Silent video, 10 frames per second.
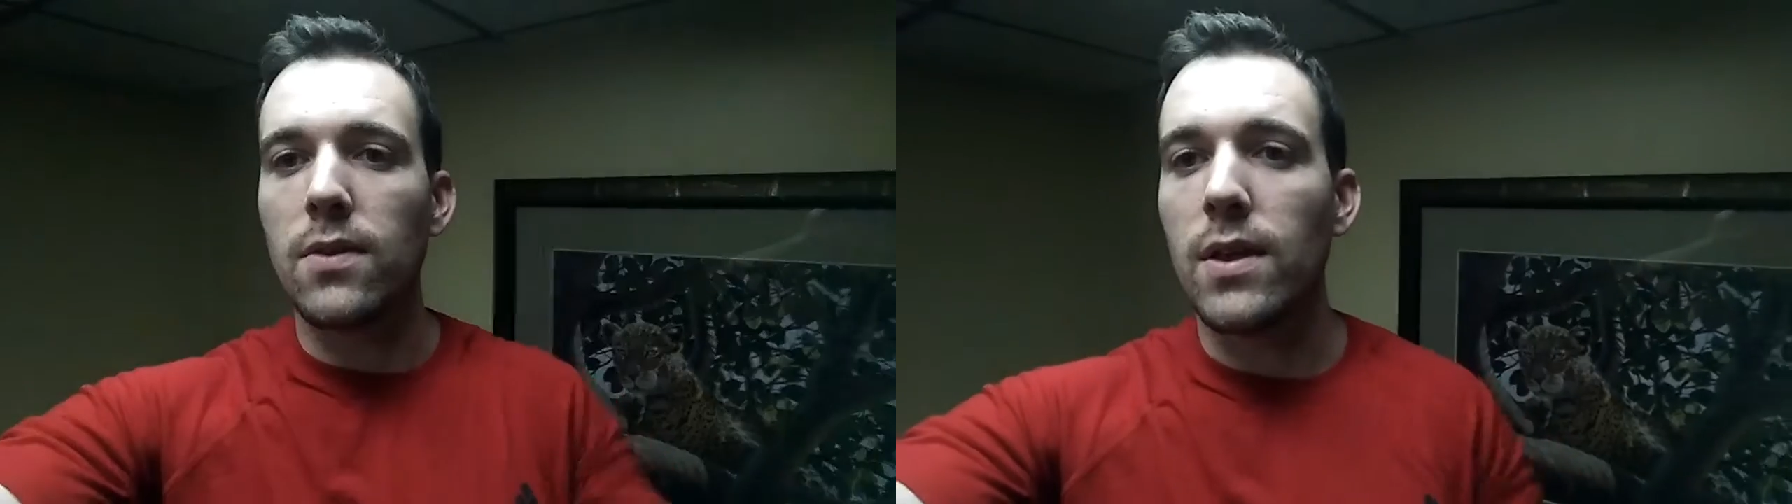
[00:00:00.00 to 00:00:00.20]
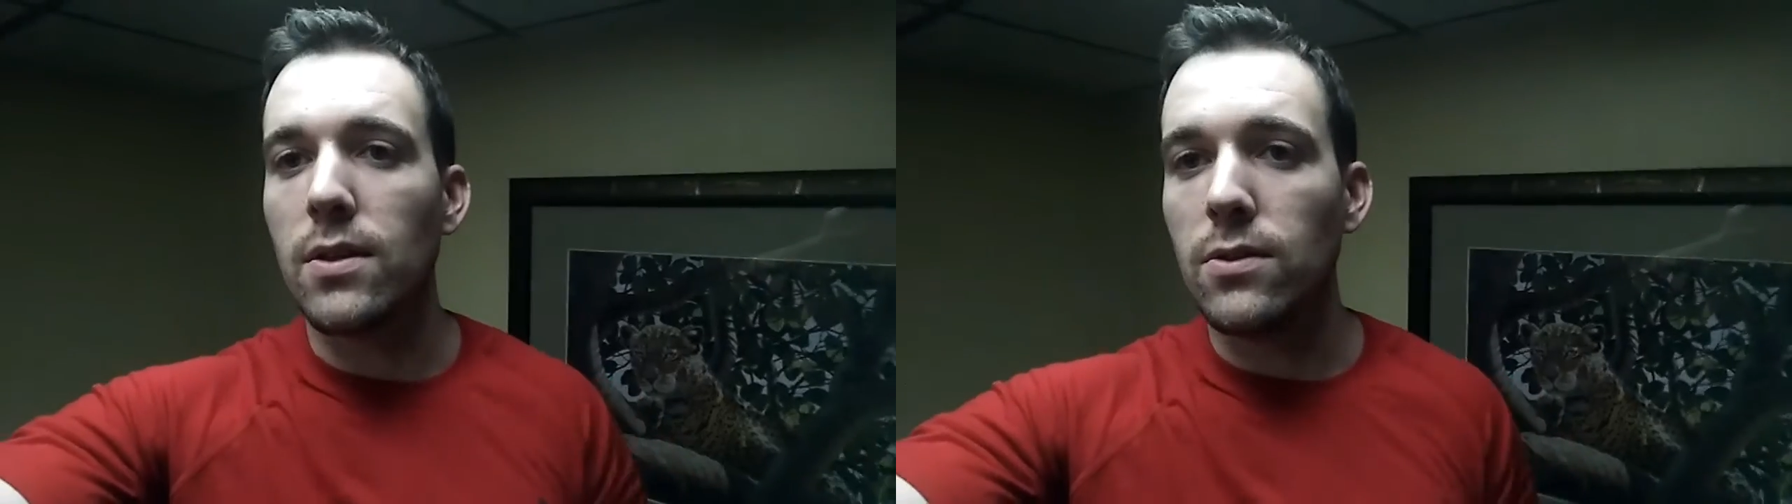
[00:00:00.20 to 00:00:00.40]

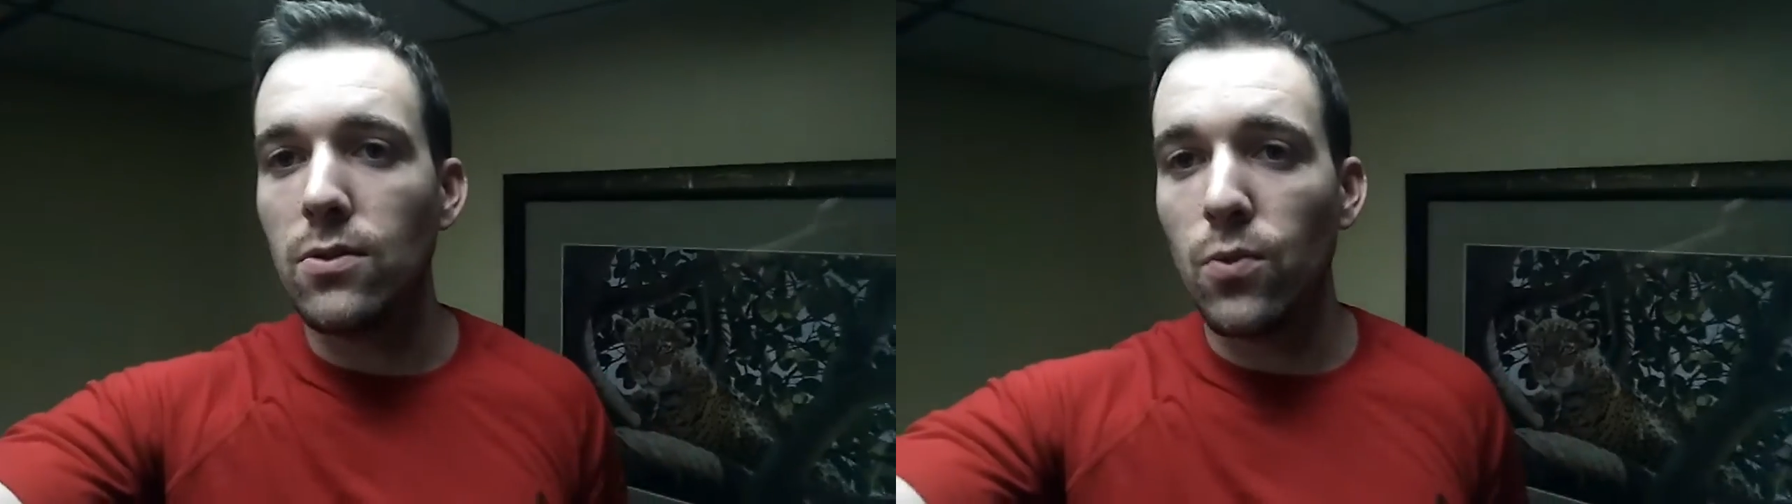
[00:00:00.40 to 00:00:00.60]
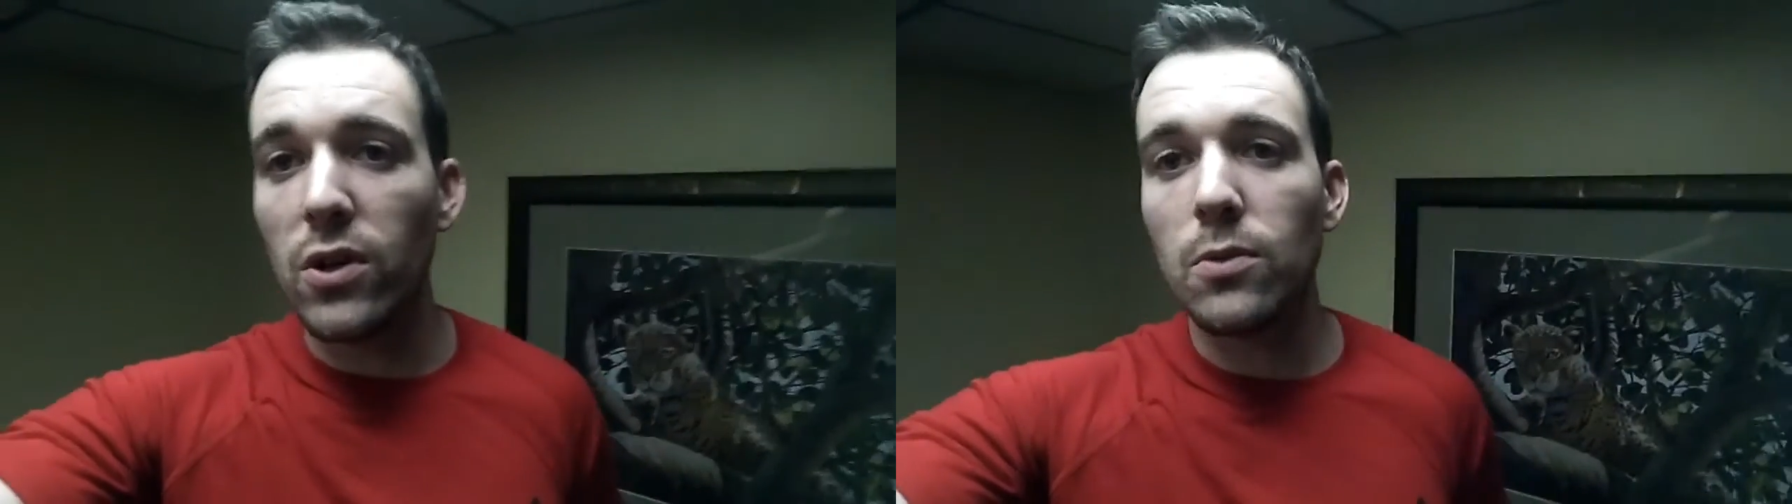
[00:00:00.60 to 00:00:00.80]
then you
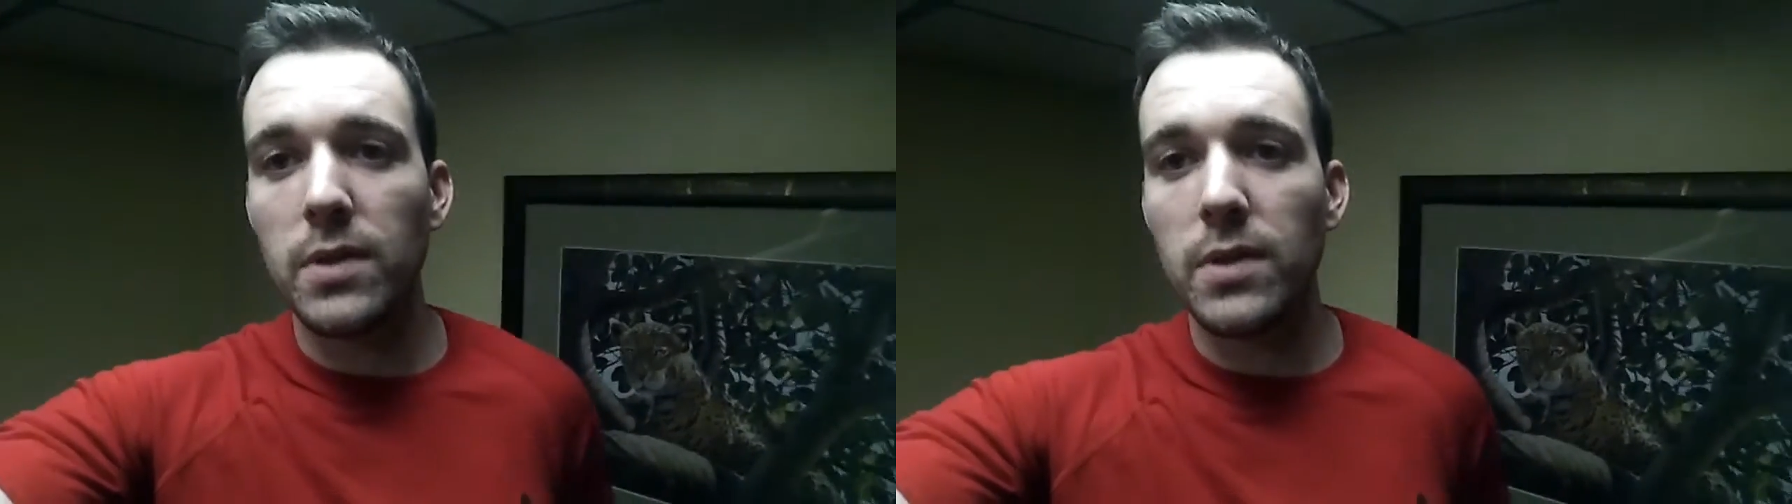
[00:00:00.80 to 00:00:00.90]
will